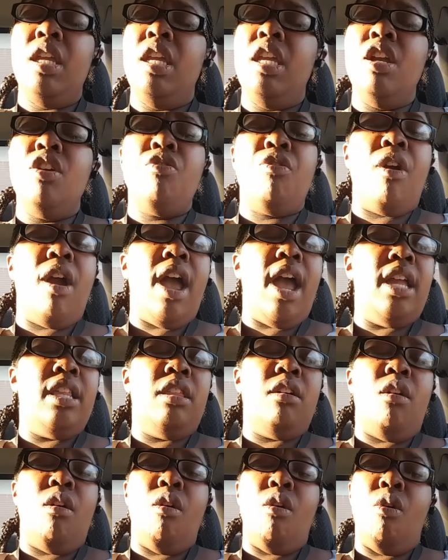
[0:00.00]
he
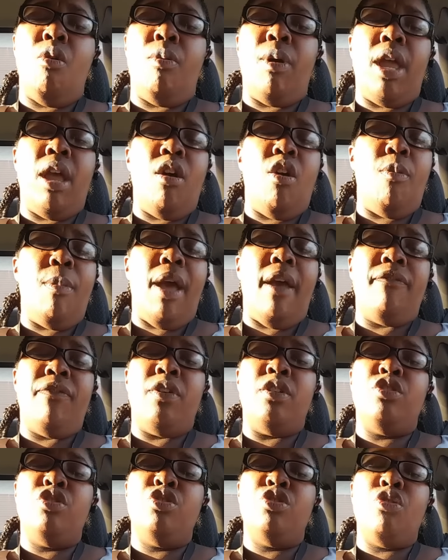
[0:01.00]
cried the whole way home. I
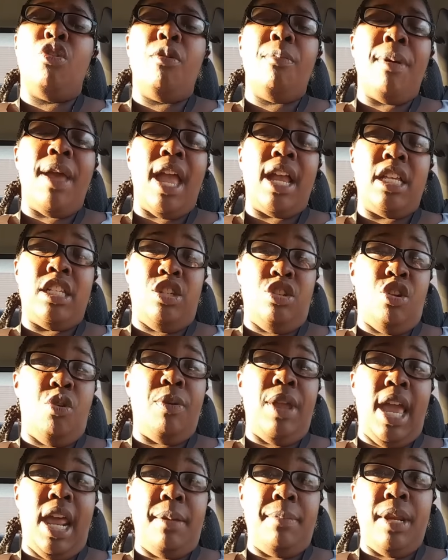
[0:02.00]
felt so bad because, you know,
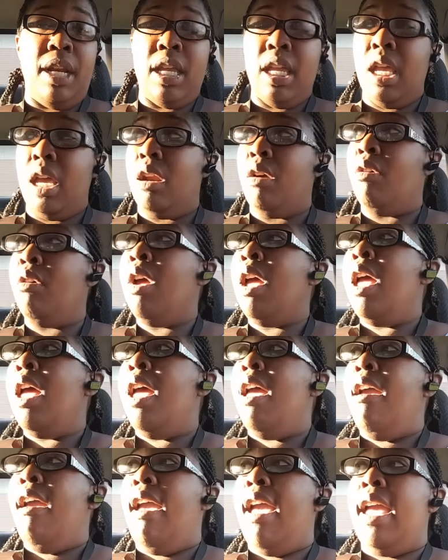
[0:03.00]
we had him in a kennel.
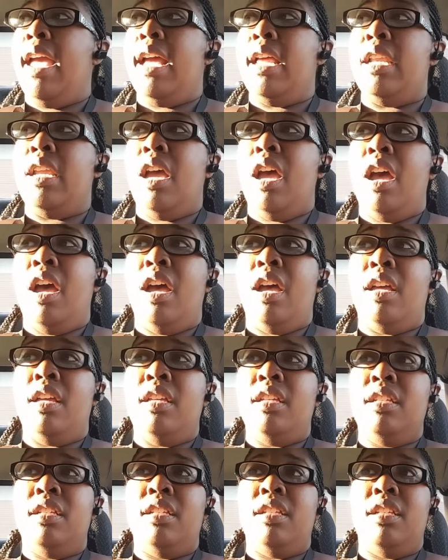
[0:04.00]
And, uh,
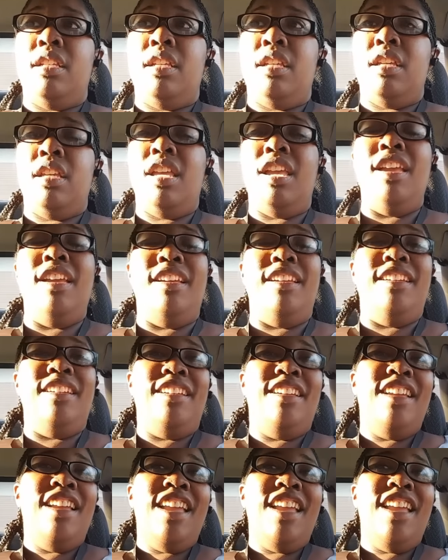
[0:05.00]
he,